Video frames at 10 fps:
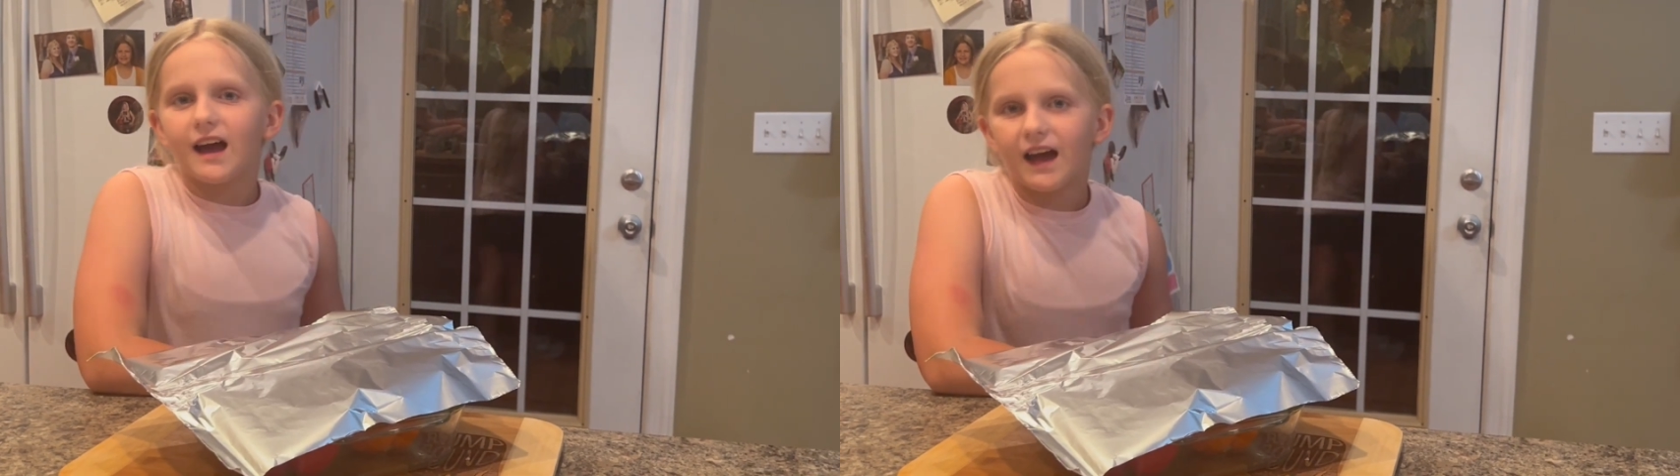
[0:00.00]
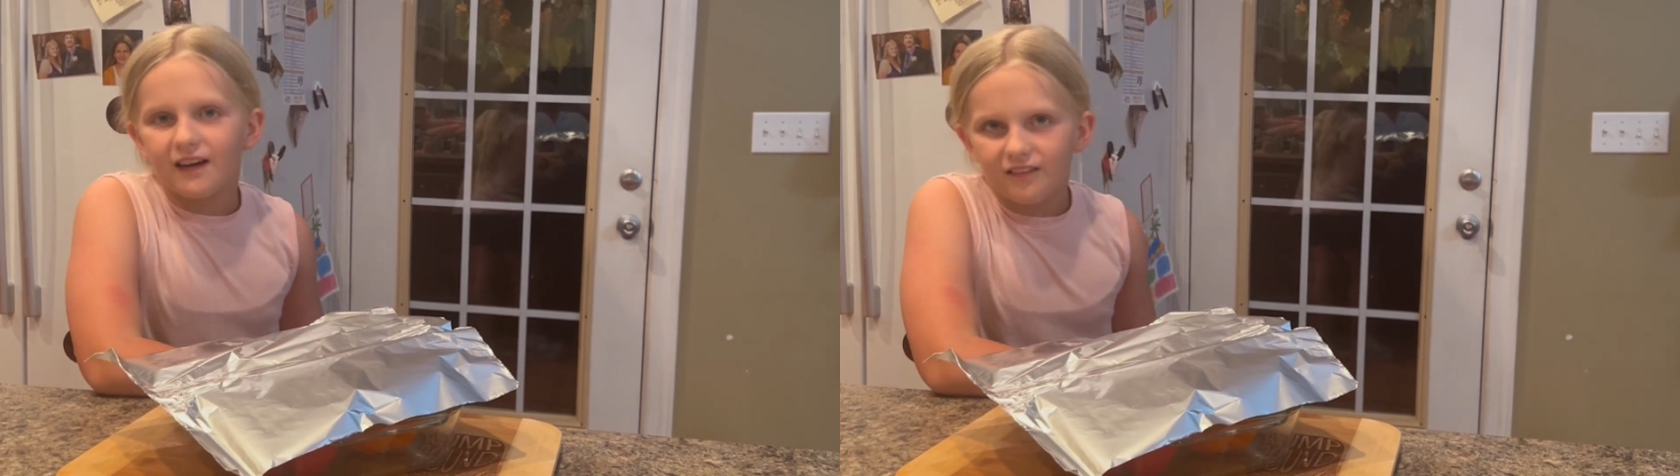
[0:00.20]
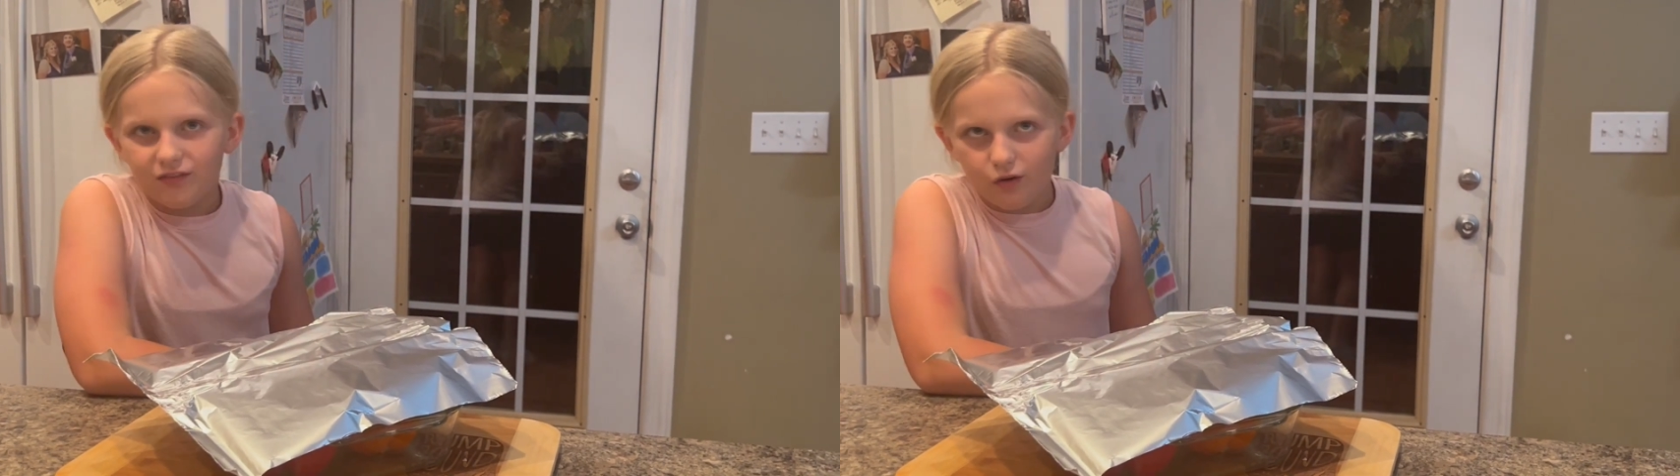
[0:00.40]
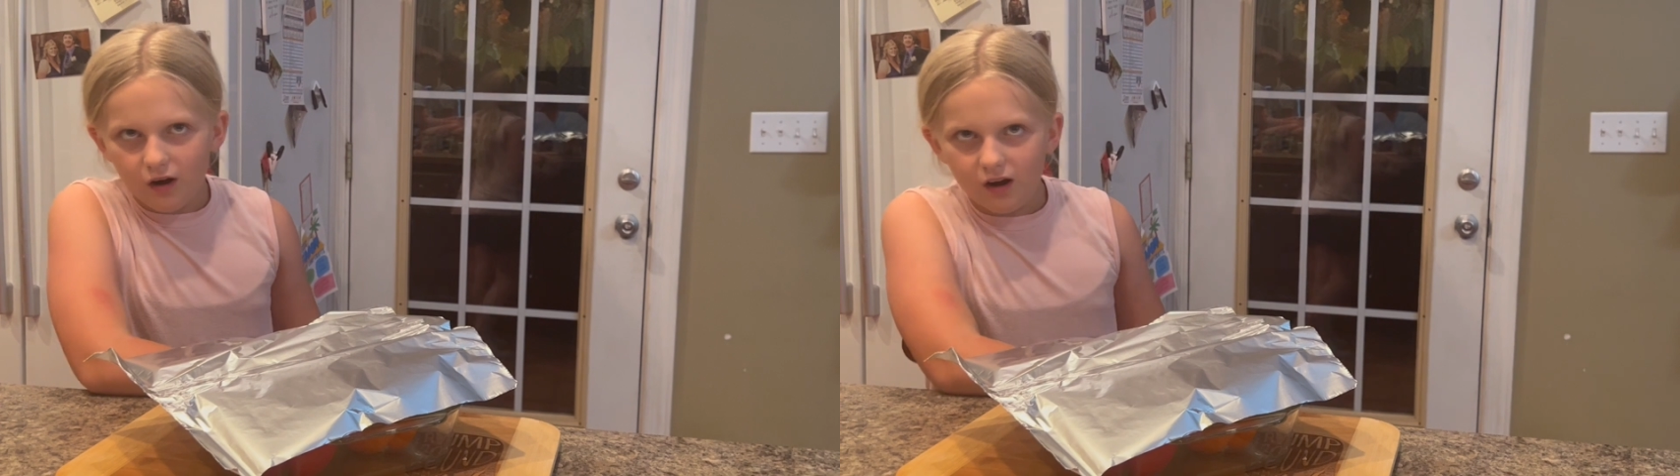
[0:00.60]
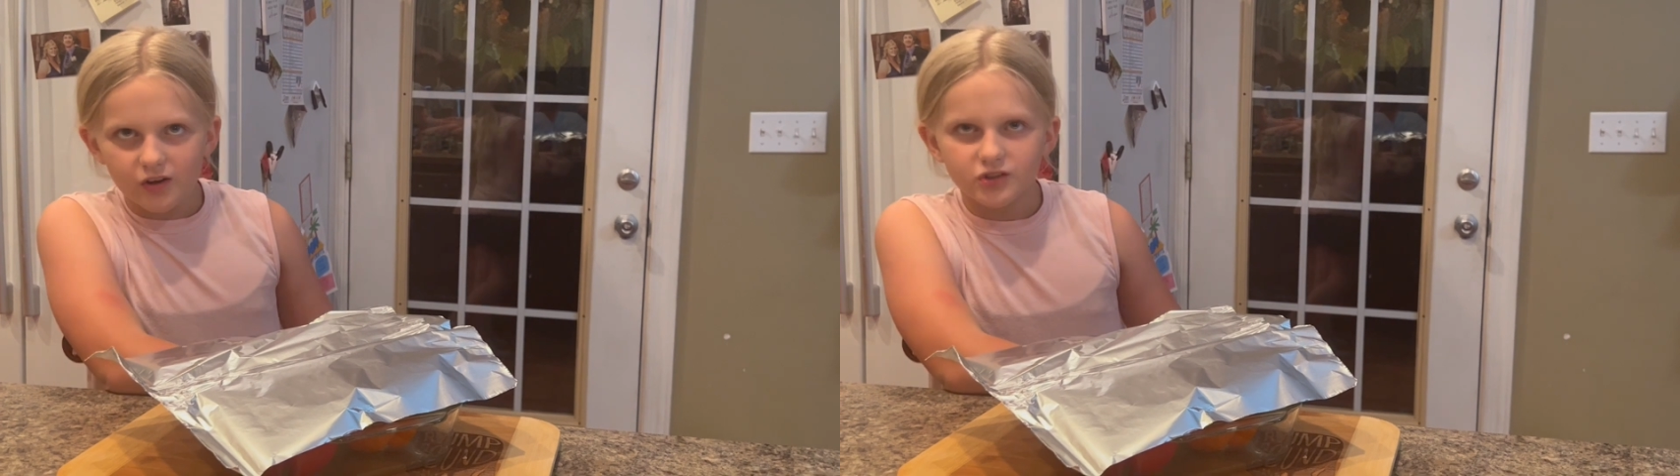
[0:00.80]
at
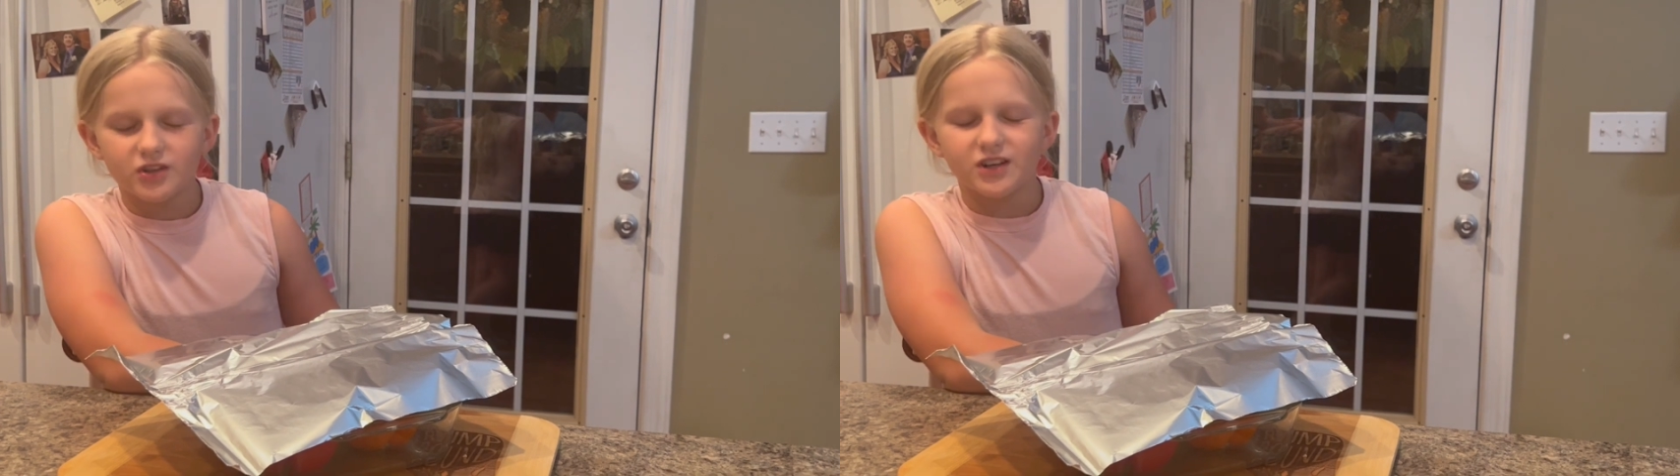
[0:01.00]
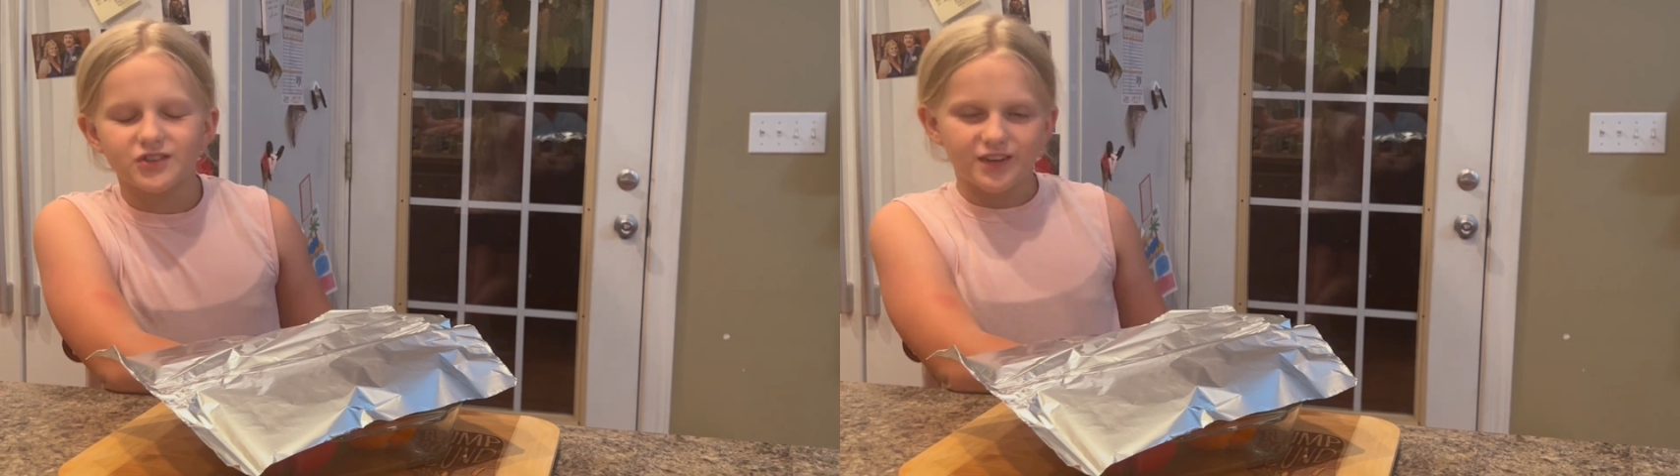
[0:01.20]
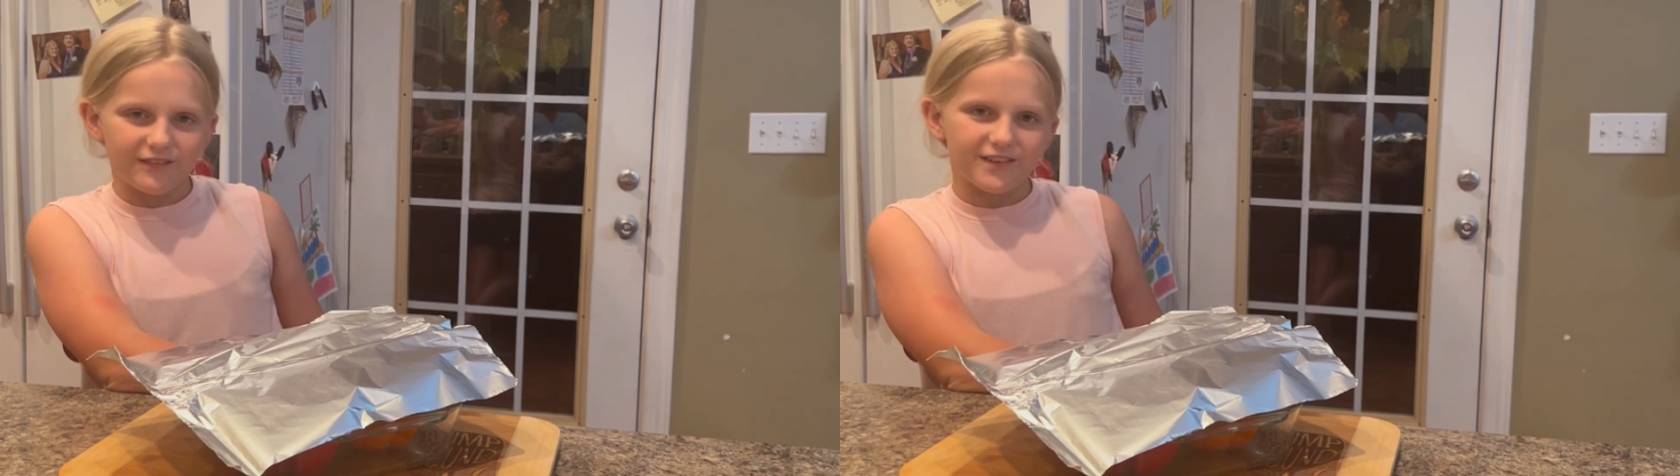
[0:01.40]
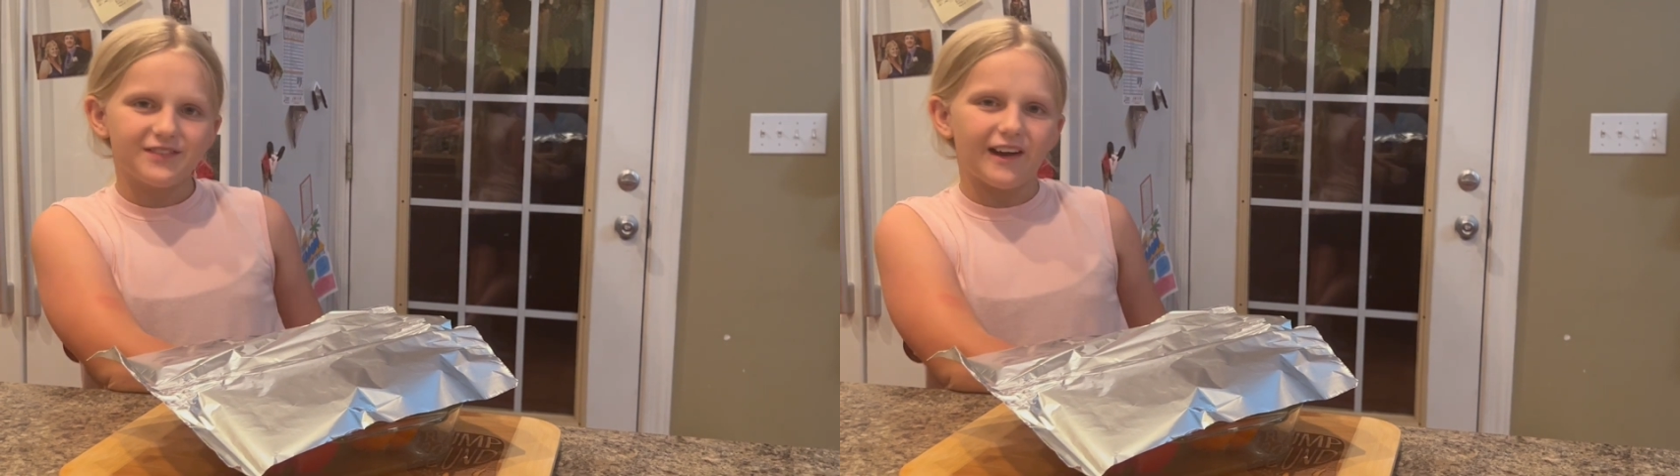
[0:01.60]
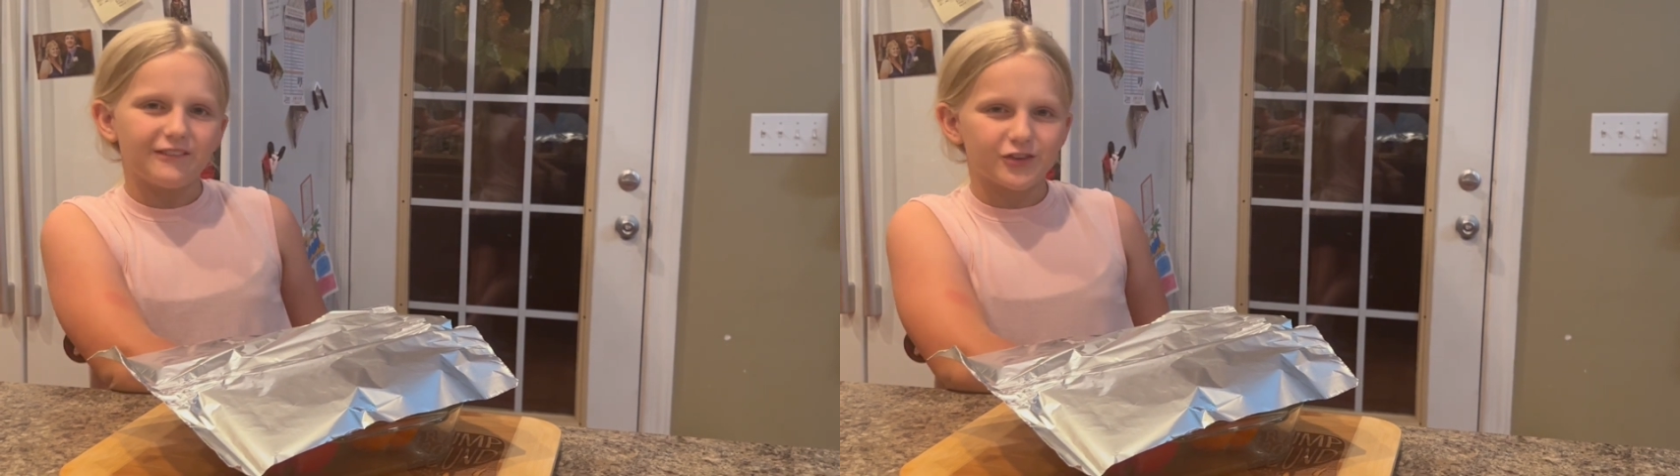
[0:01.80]

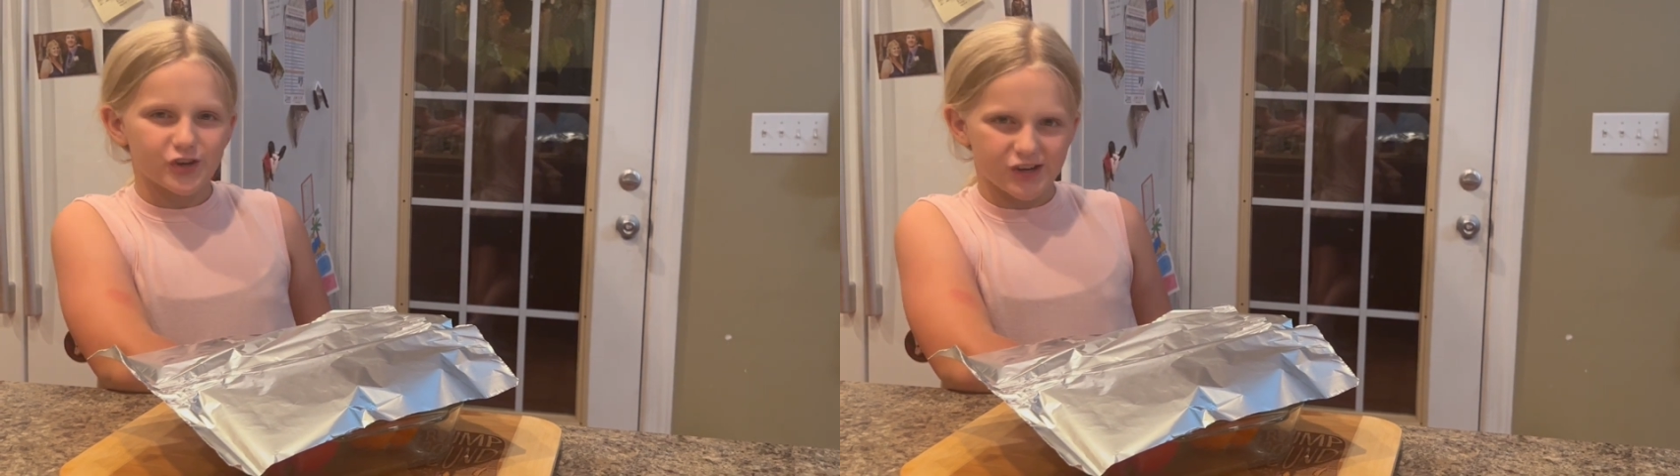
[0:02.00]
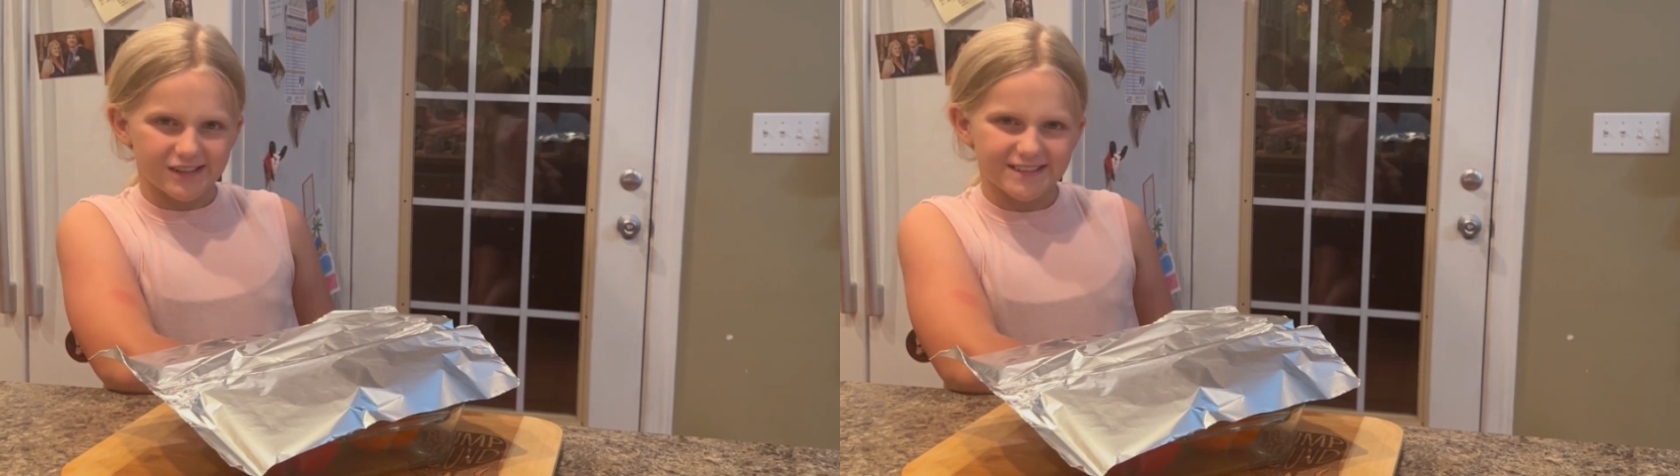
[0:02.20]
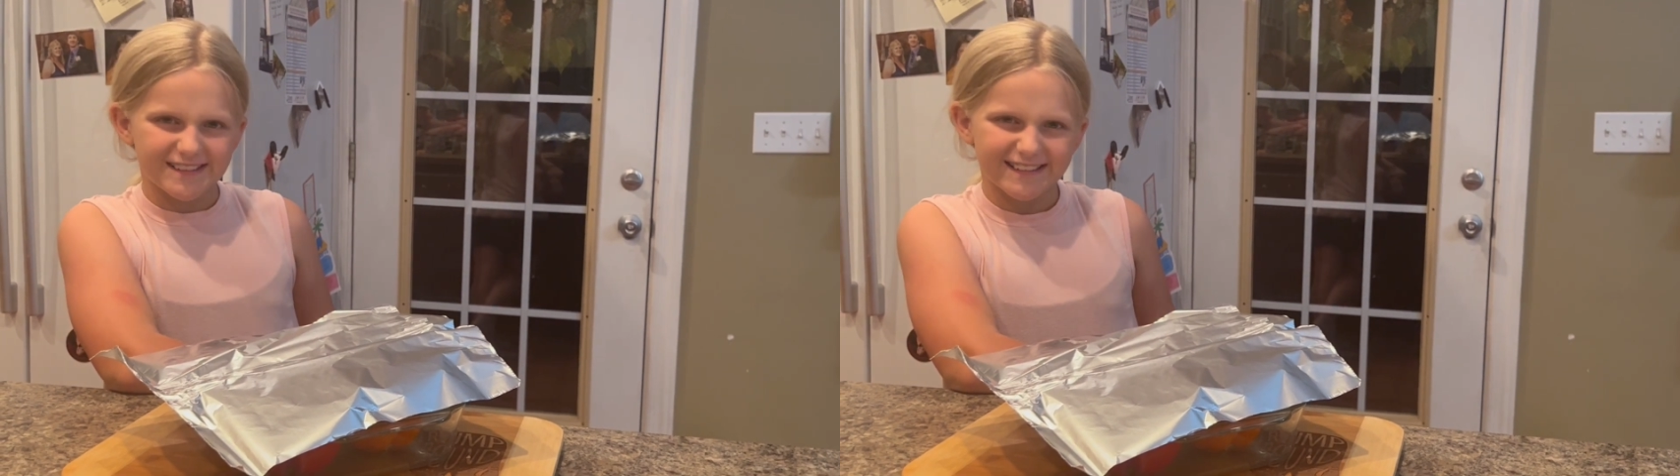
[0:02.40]
475 degrees.